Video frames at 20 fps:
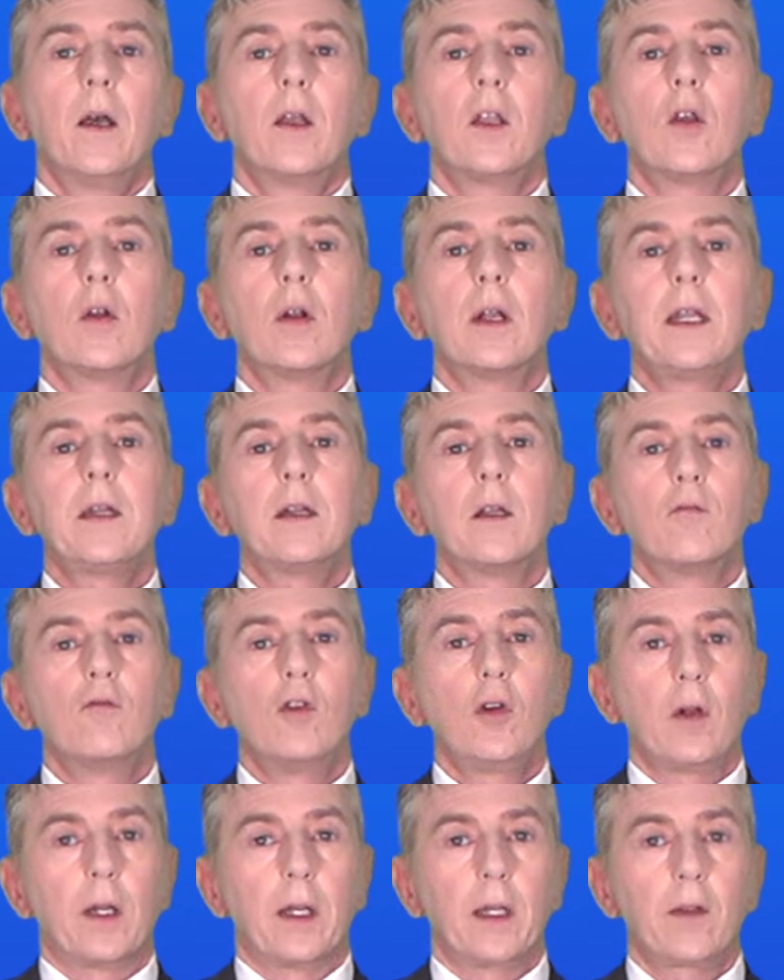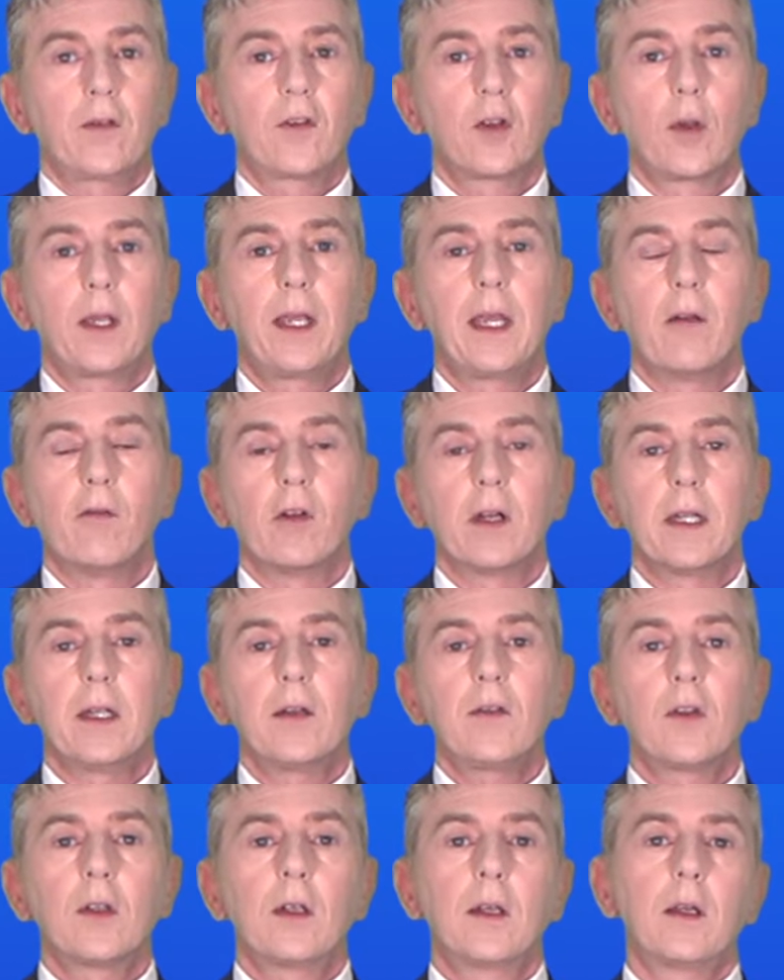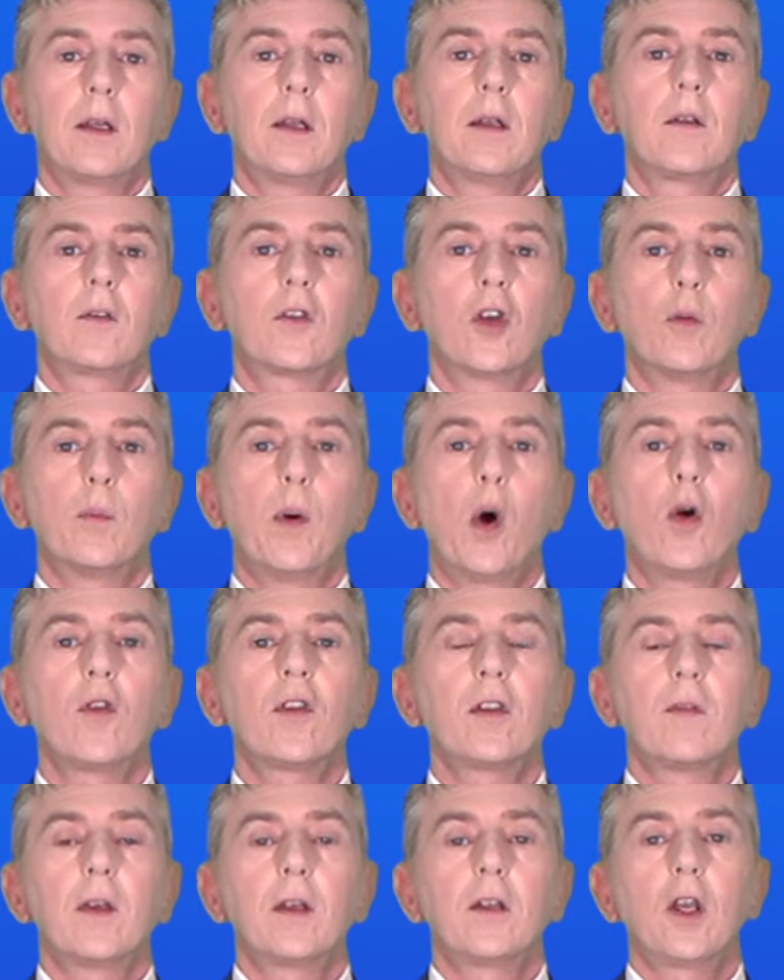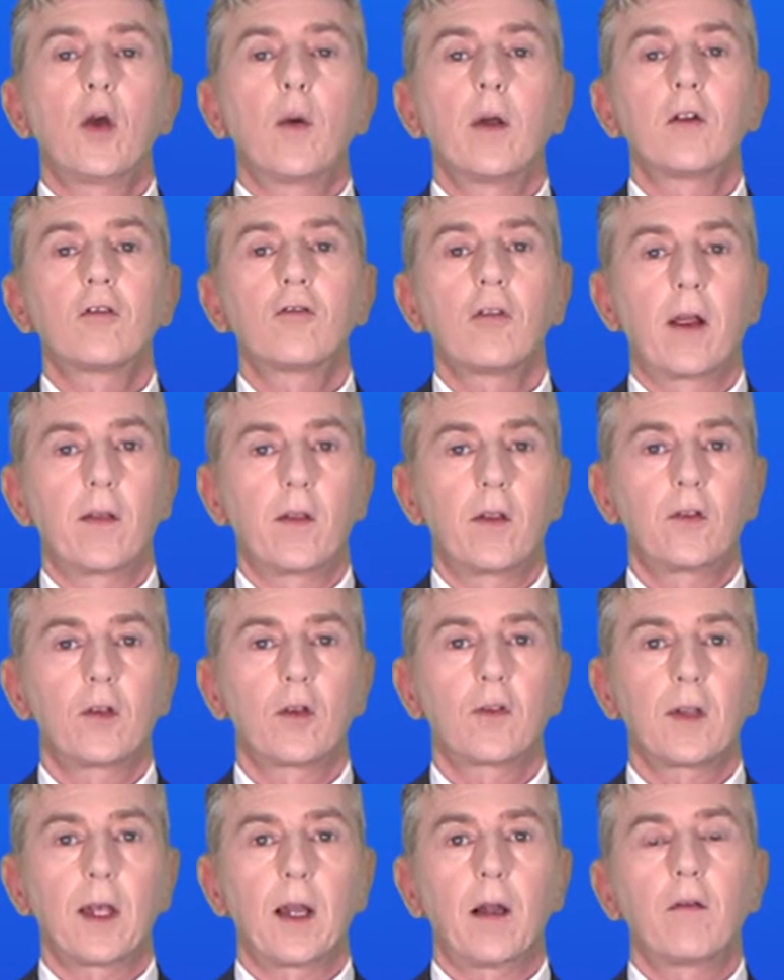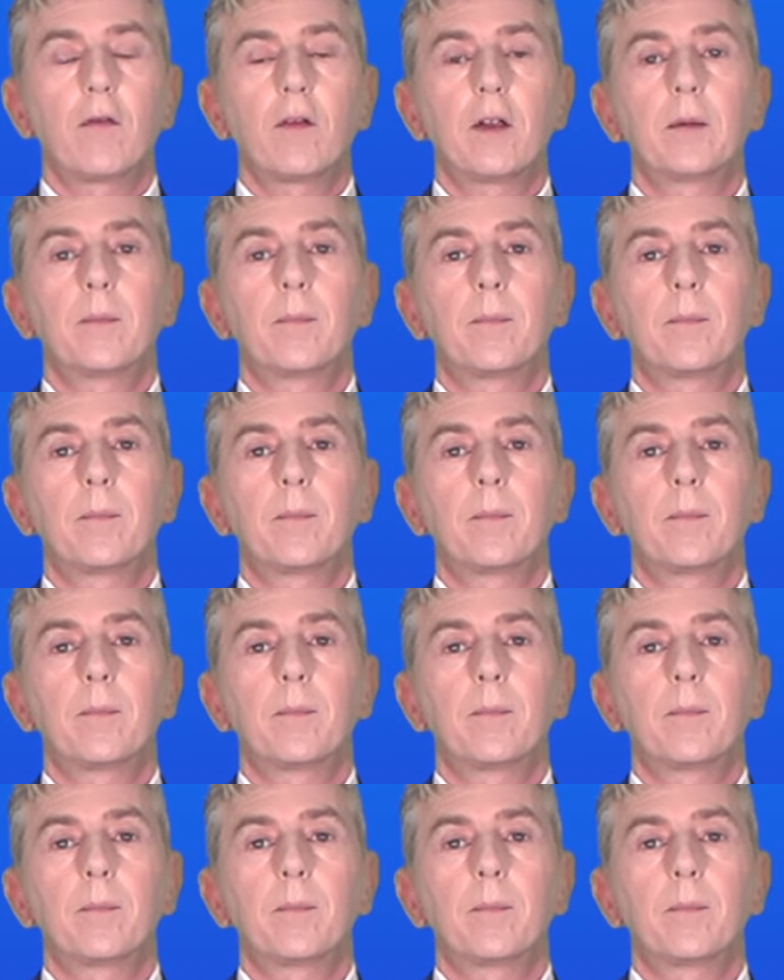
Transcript: You'll need the ruler, so here it is. So pause the video and try this yourself.